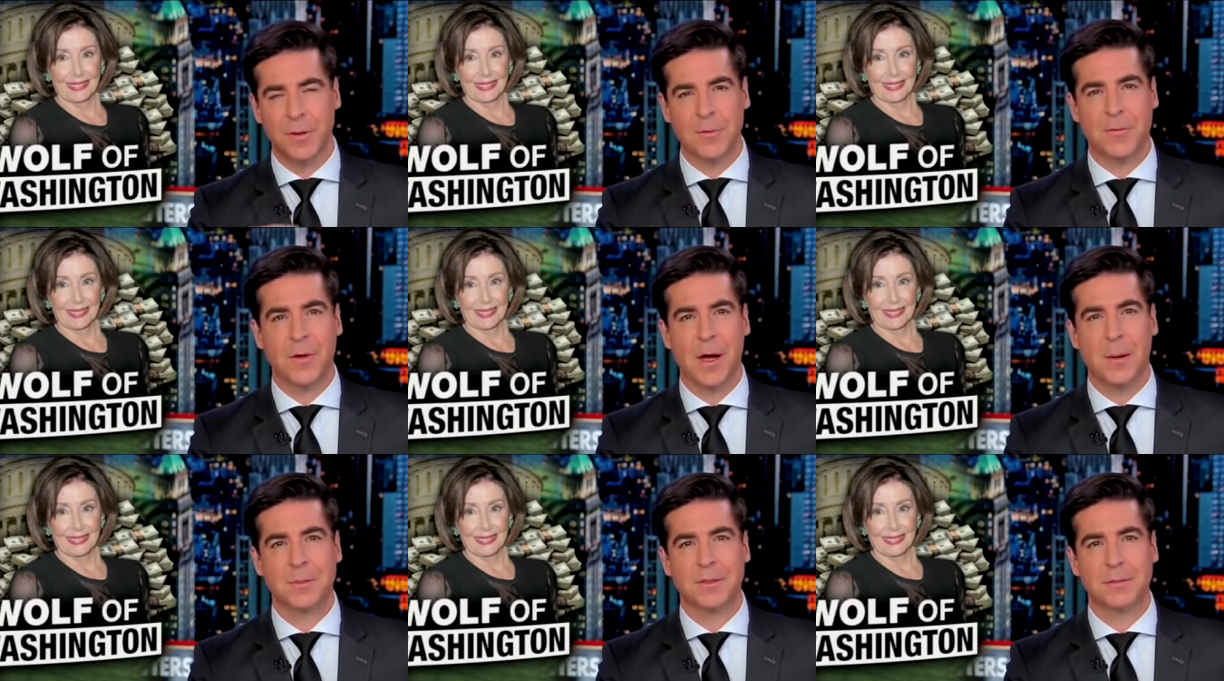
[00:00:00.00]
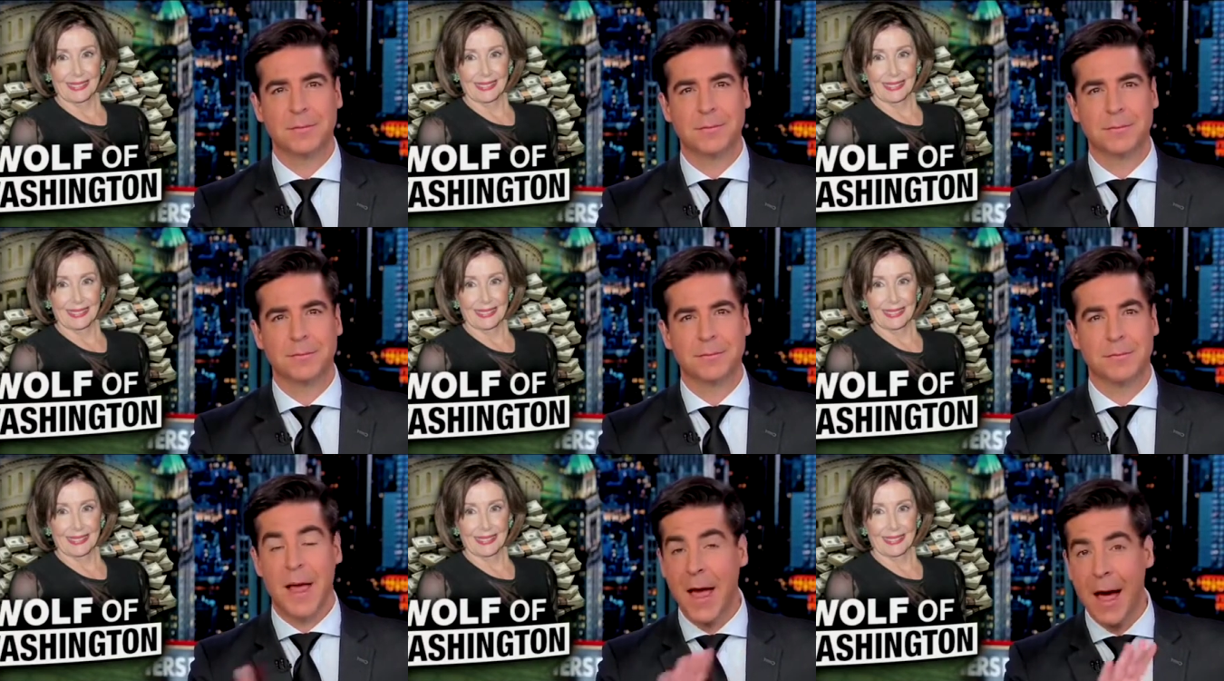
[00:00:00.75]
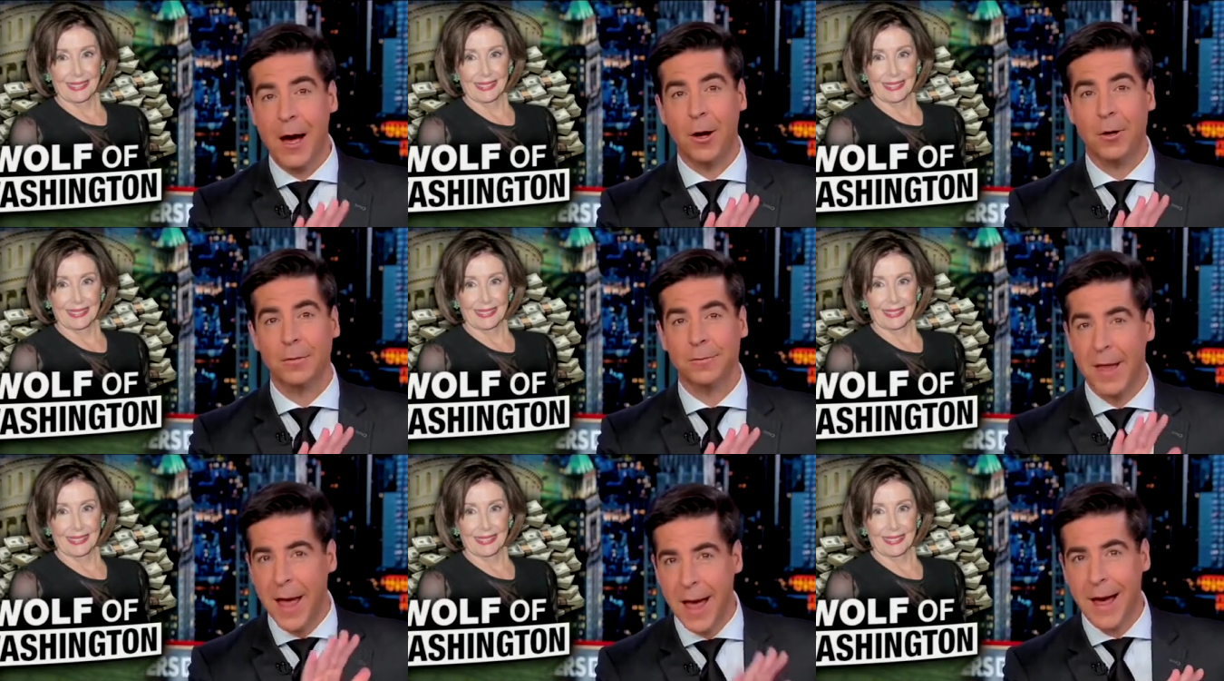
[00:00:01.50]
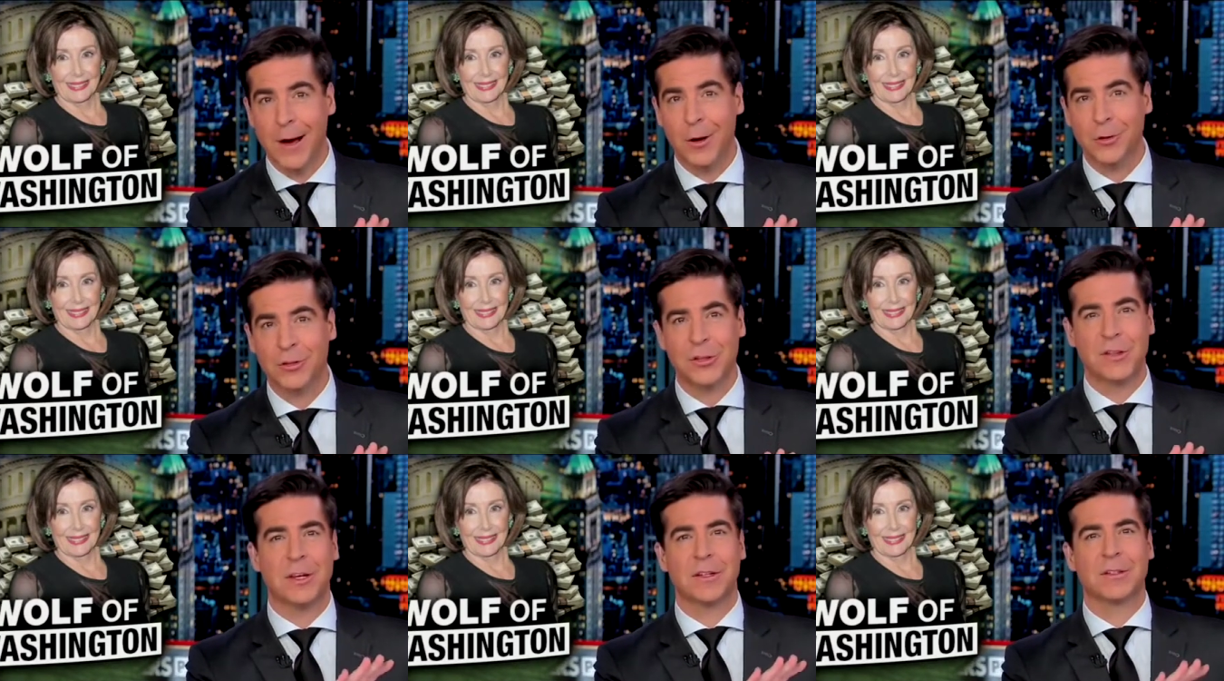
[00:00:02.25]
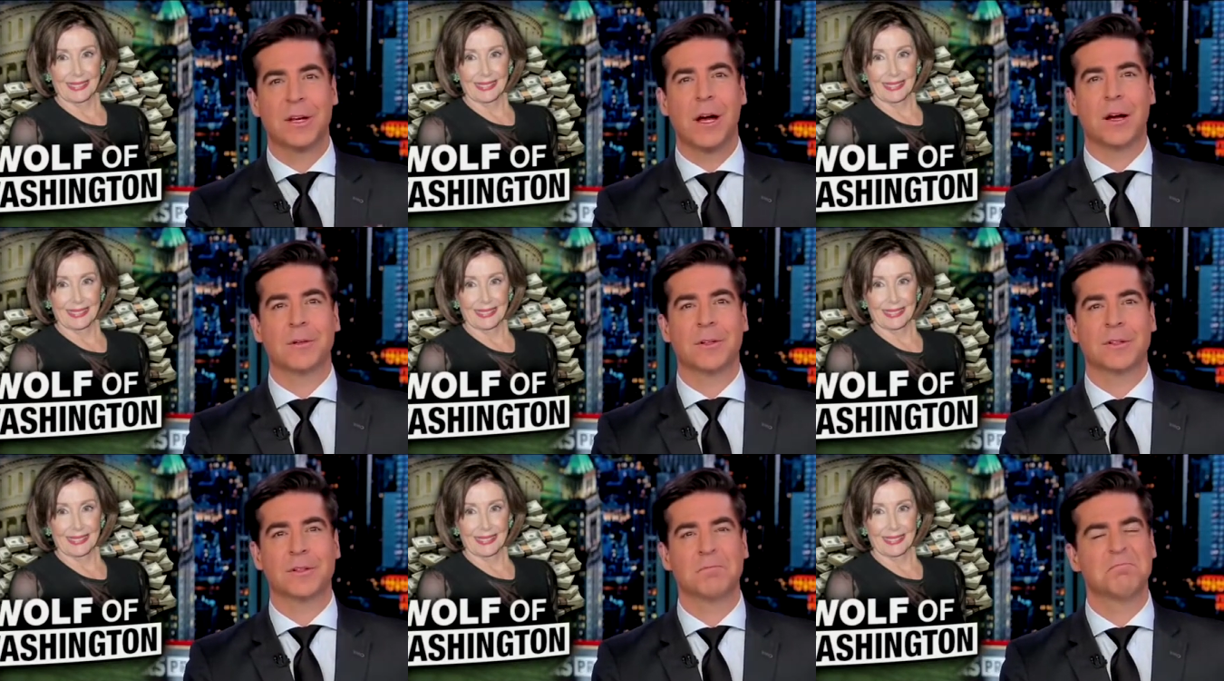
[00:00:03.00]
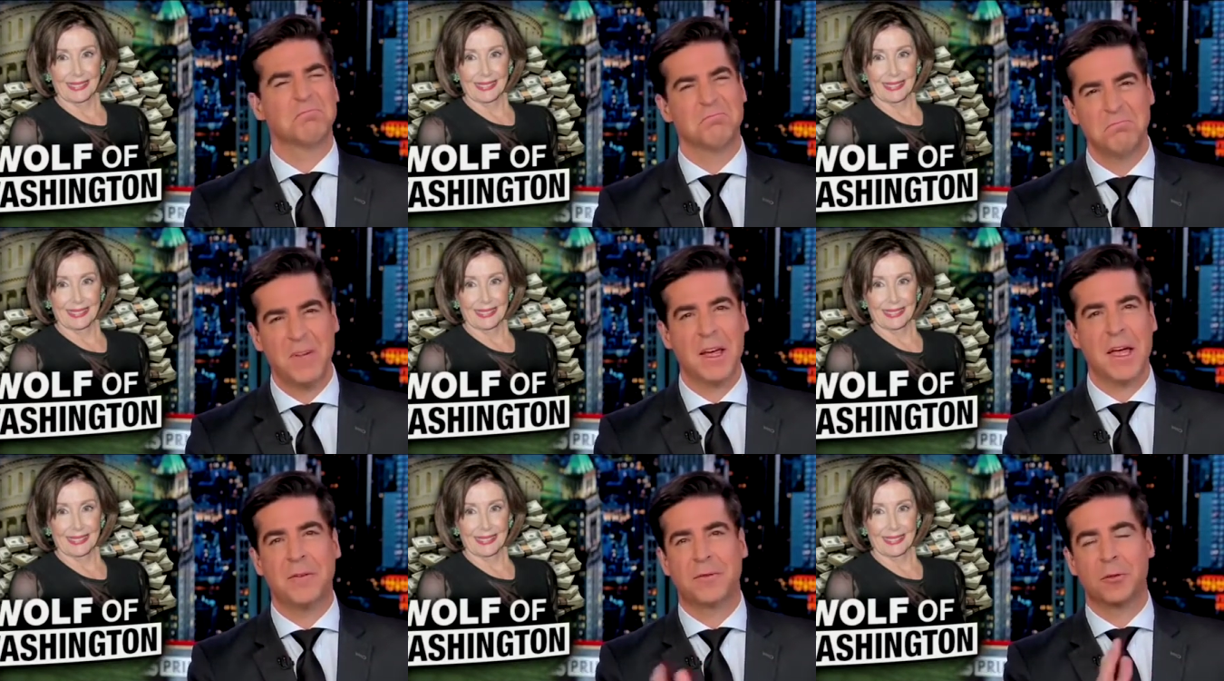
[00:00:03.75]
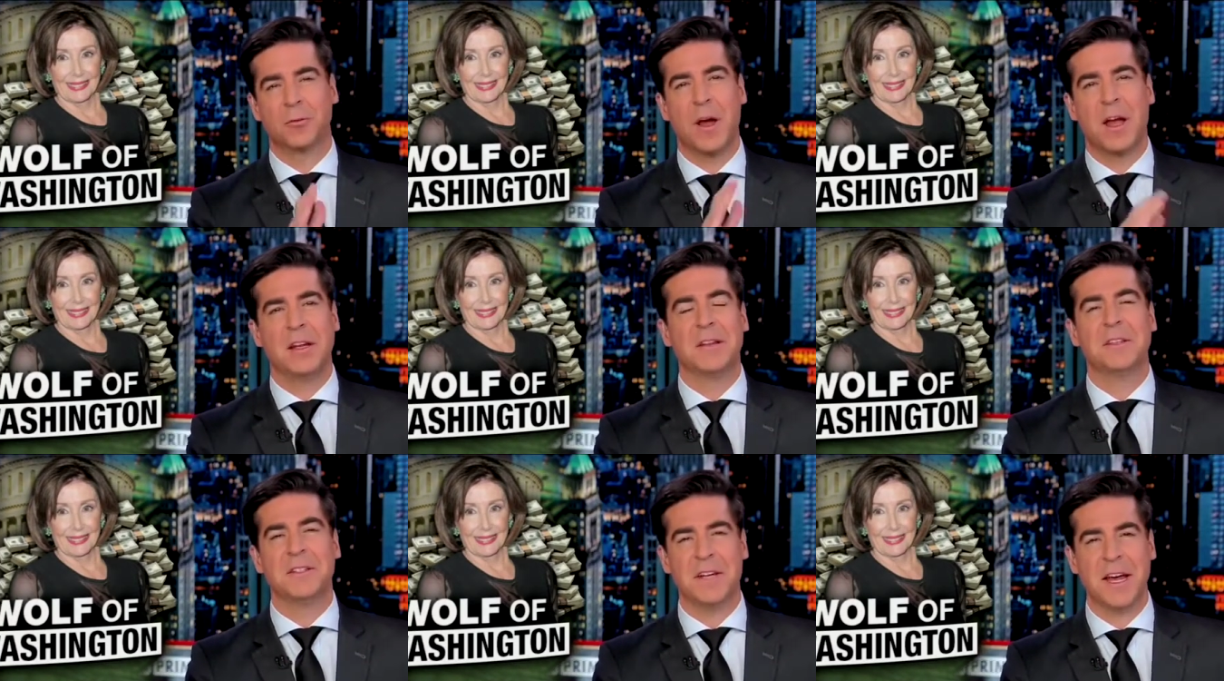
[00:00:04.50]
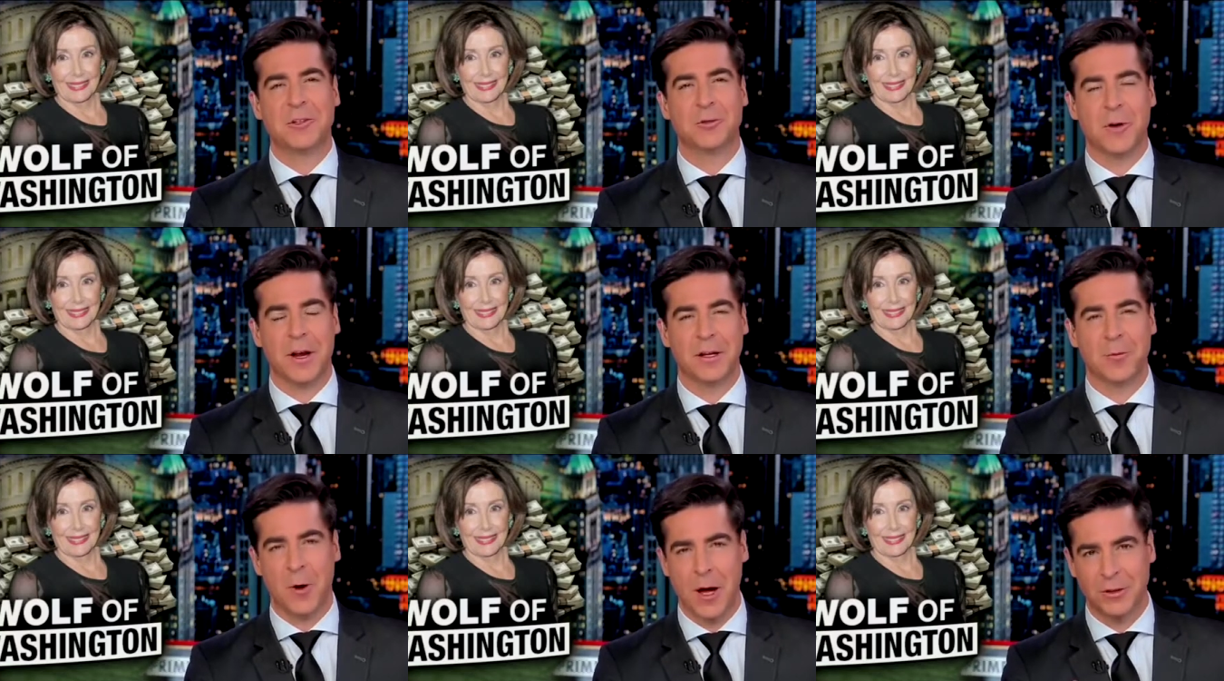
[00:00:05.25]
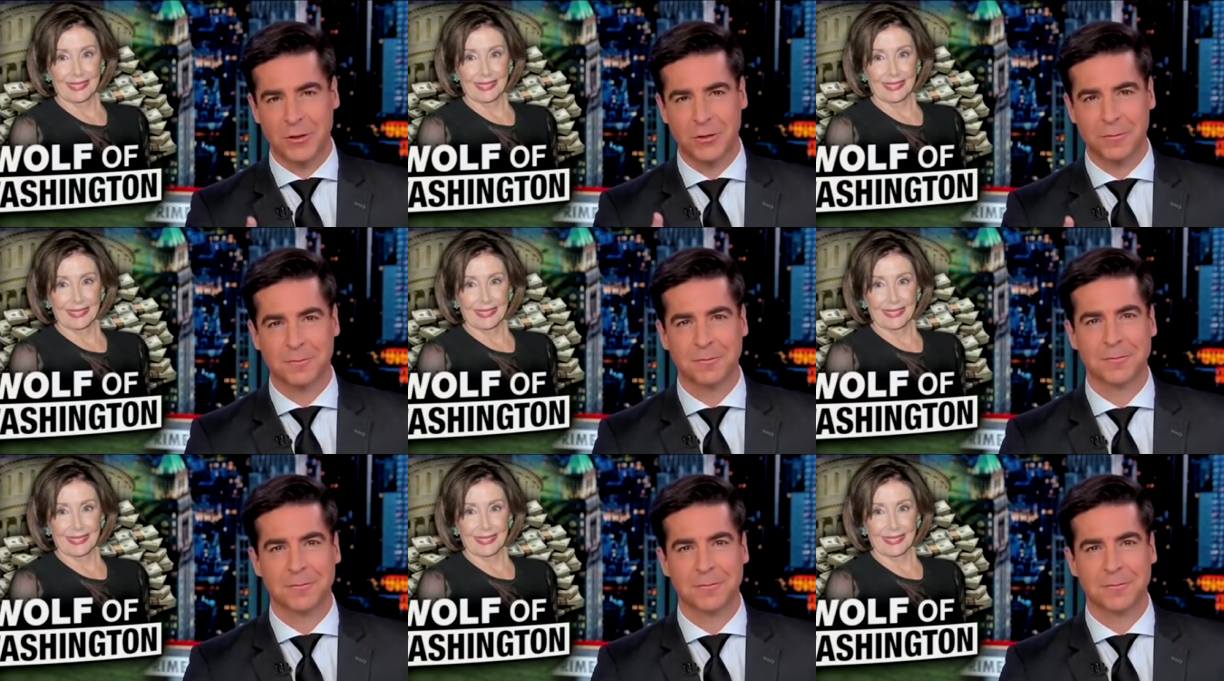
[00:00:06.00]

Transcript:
Speaker 1: flip flopped. Now, now she thinks Congress may have to rein in the day trading. Watch.